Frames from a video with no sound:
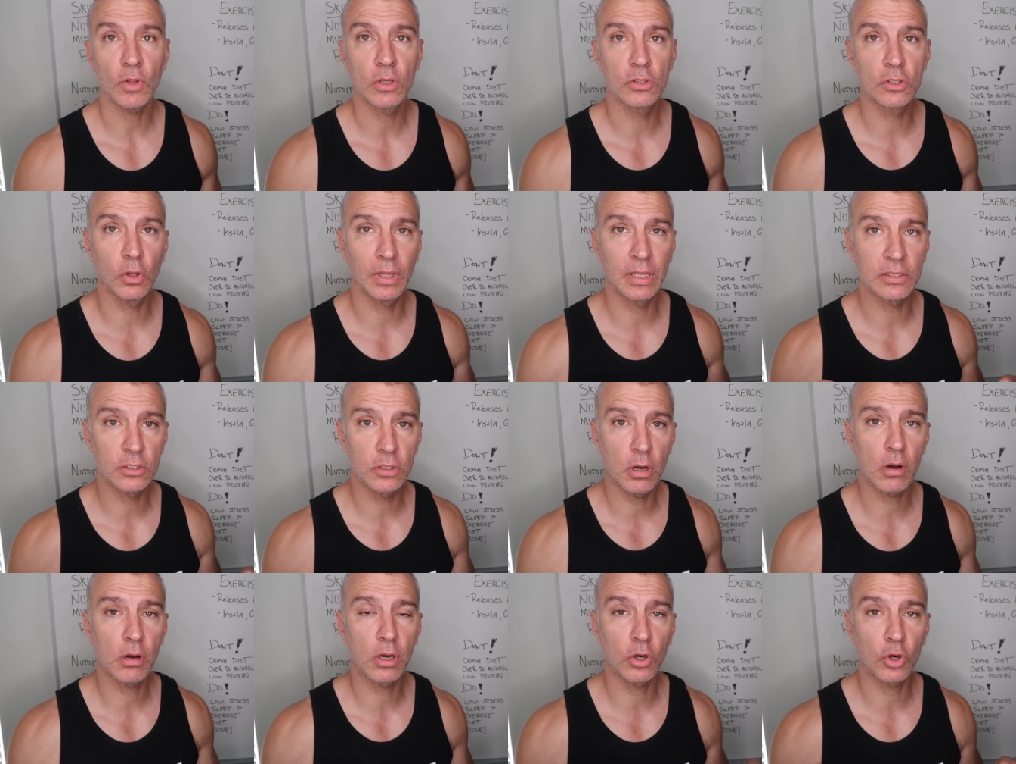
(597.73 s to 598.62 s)
So let's
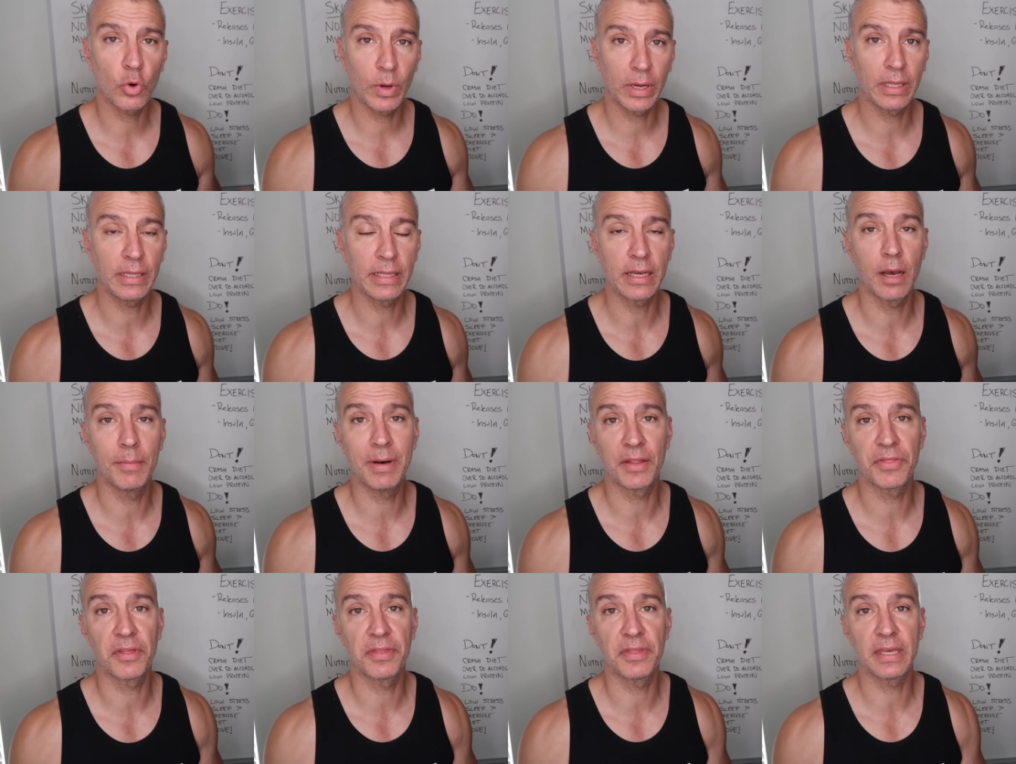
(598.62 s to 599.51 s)
talk quickly
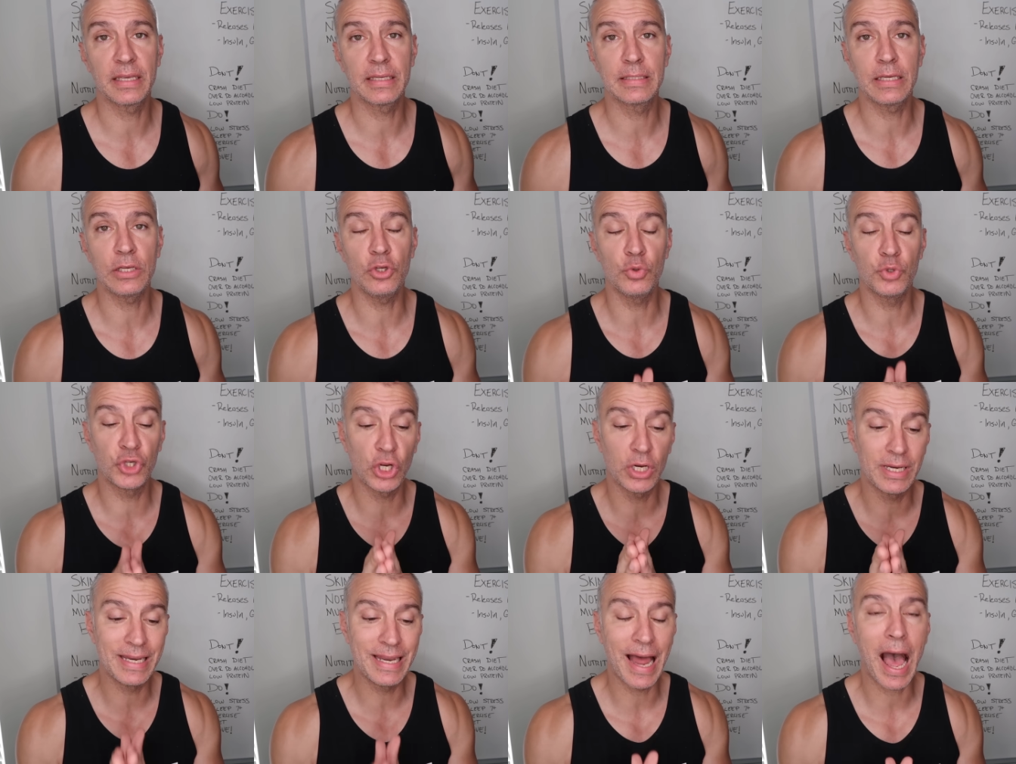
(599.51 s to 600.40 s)
about the things that you
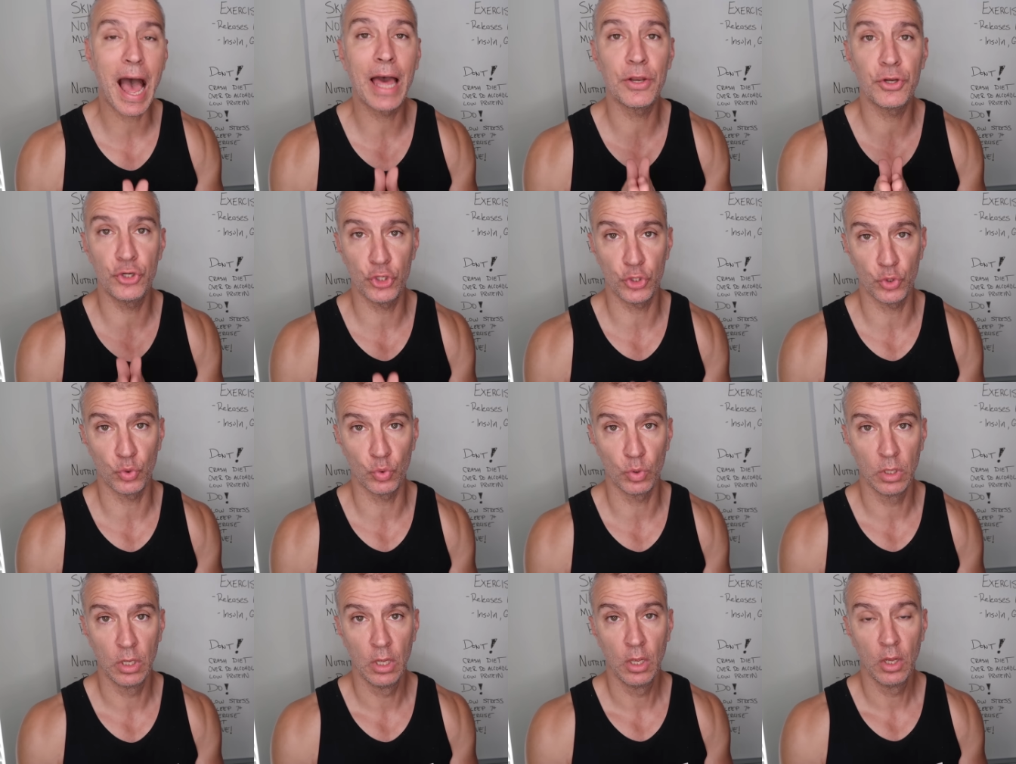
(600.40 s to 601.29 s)
should not
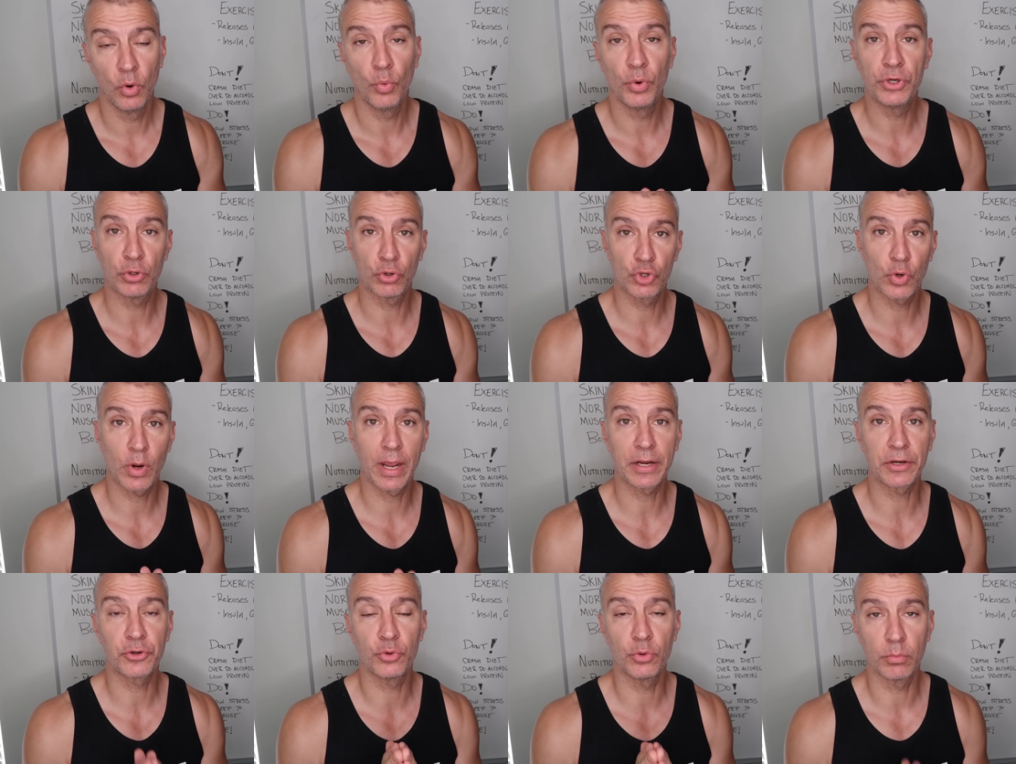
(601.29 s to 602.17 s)
do when you're
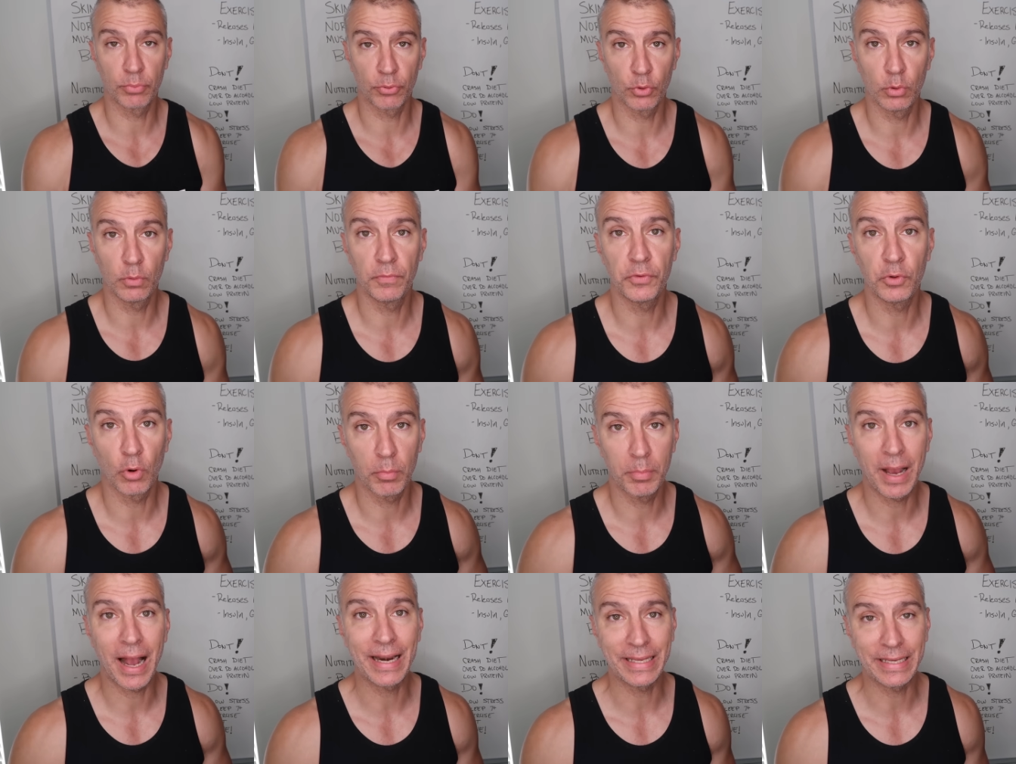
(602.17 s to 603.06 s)
trying to improve your
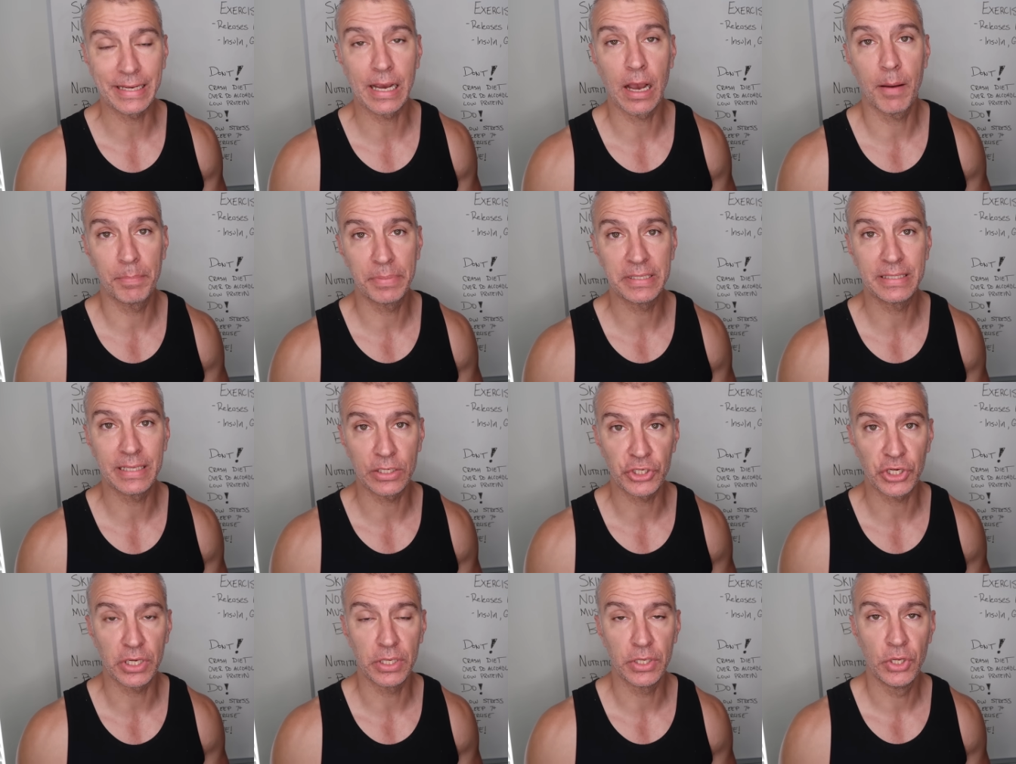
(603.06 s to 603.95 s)
body
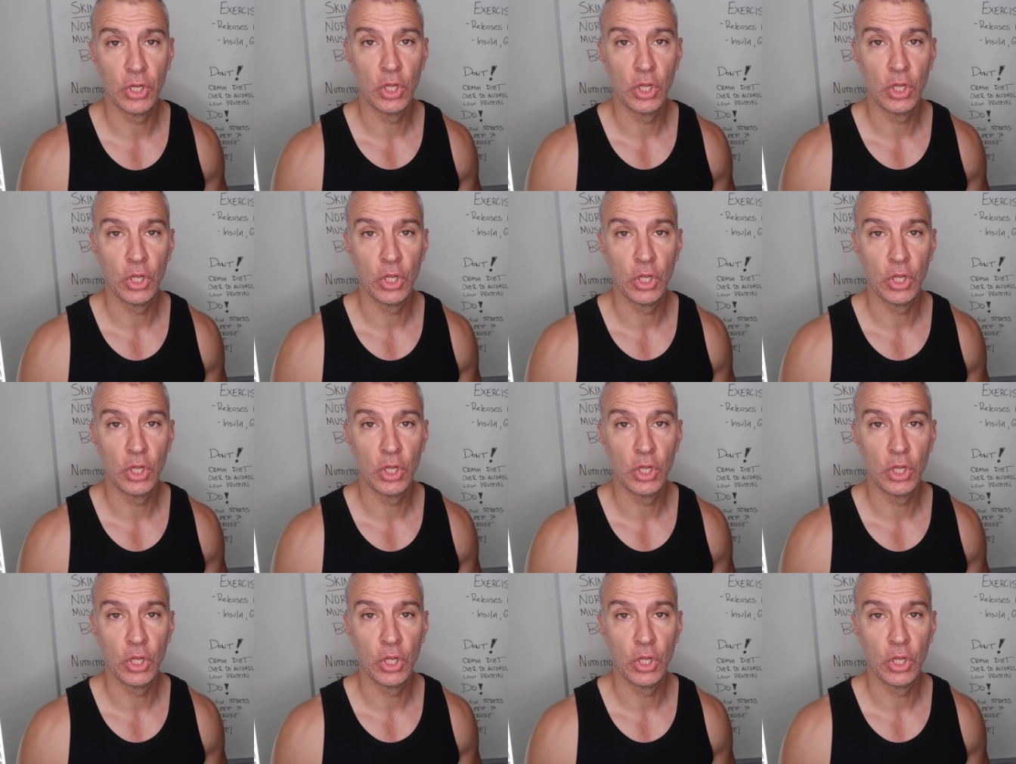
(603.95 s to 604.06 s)
composition.